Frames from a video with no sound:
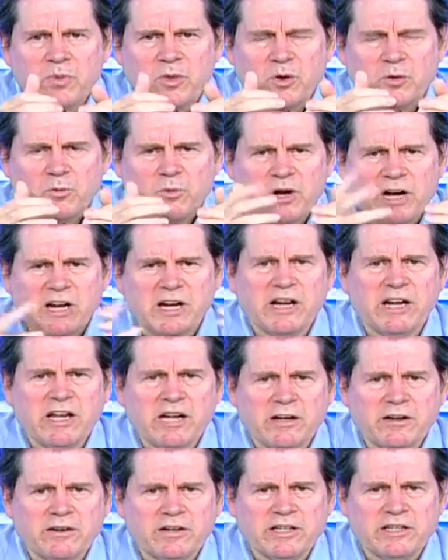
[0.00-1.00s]
right
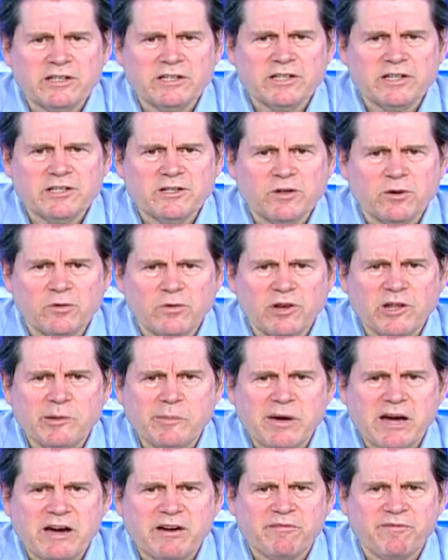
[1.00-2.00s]
now there's only
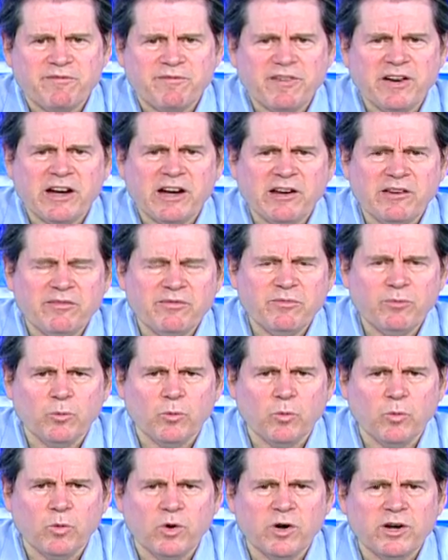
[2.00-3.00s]
about
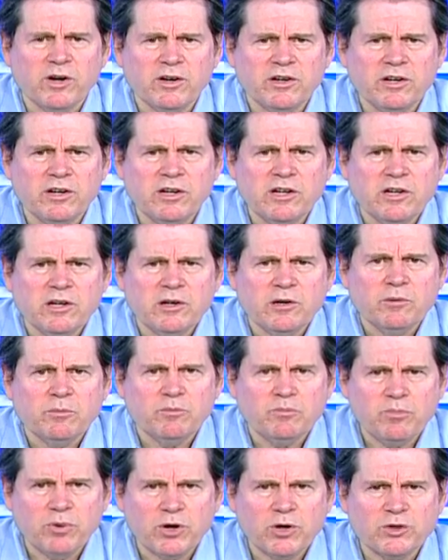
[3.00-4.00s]
one
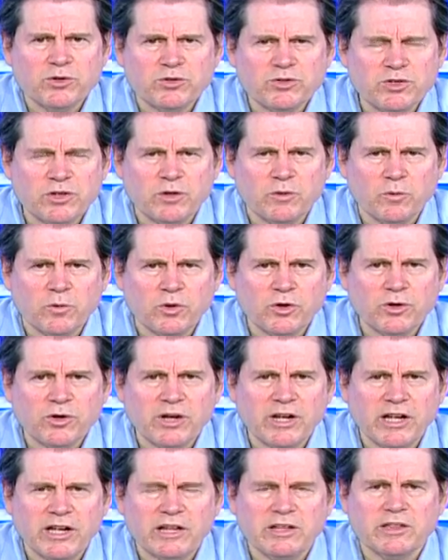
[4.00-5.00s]
person
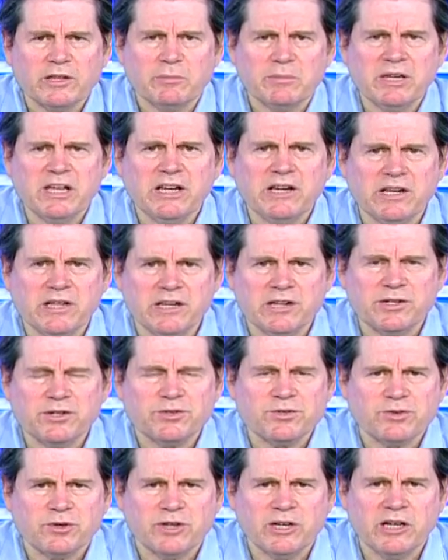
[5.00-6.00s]
working in the meat
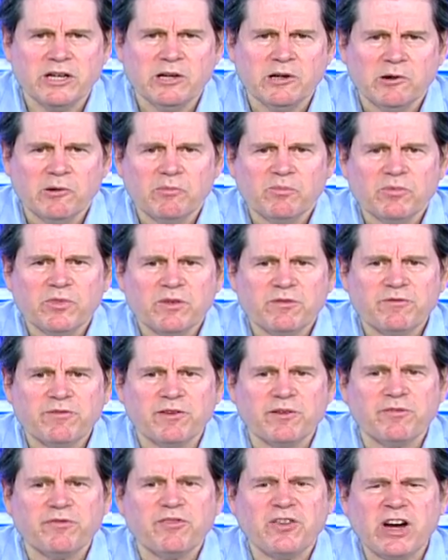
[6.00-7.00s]
industry
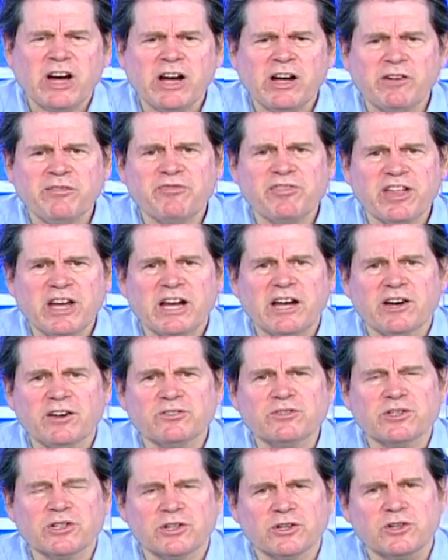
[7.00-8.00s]
for
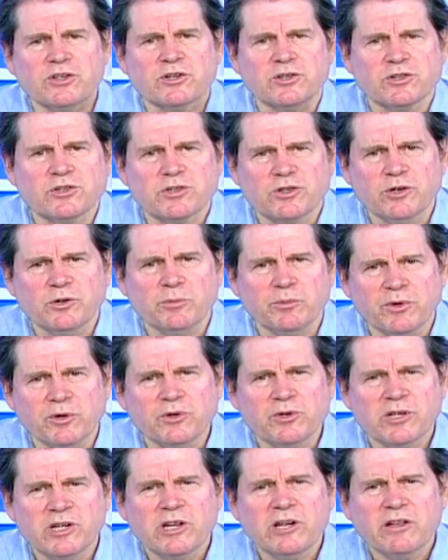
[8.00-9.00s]
5,000
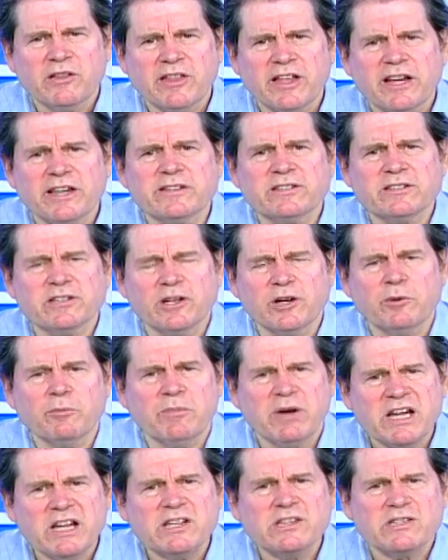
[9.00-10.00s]
consumers. That's an
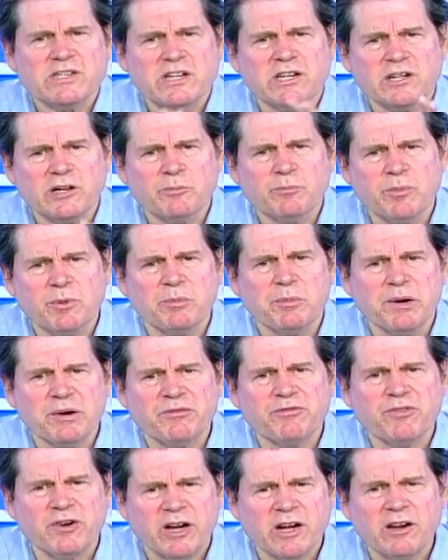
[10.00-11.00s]
amazing number, but
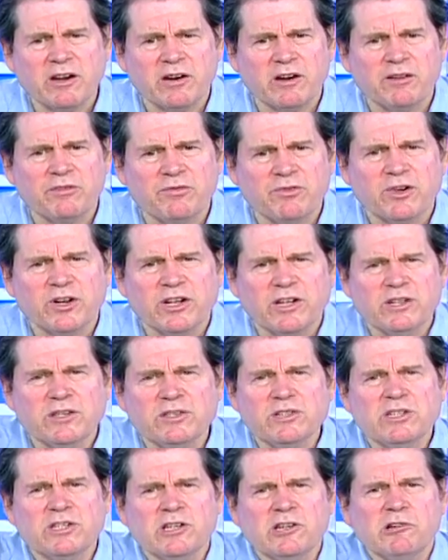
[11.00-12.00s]
frankly,
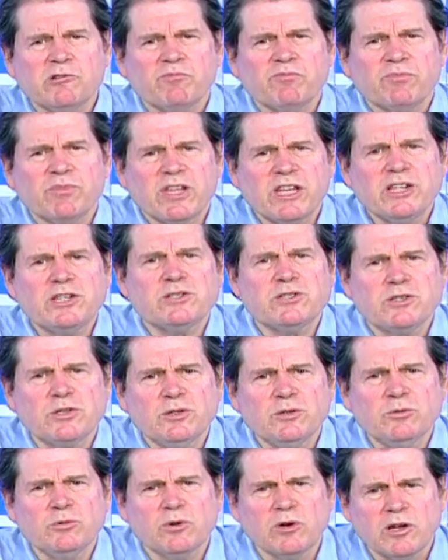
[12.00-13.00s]
friends, it's
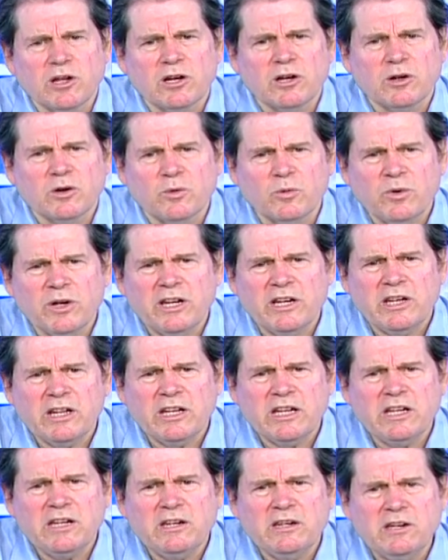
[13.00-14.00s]
too low. We
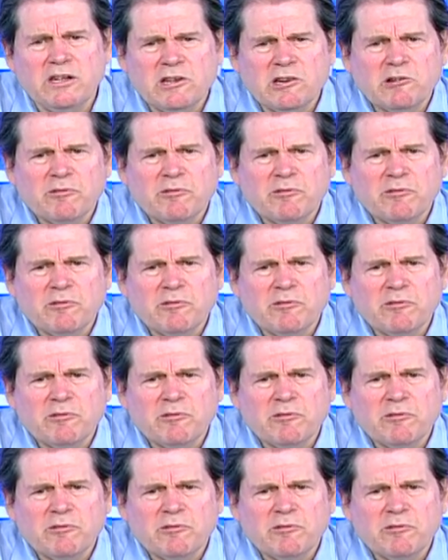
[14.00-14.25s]
need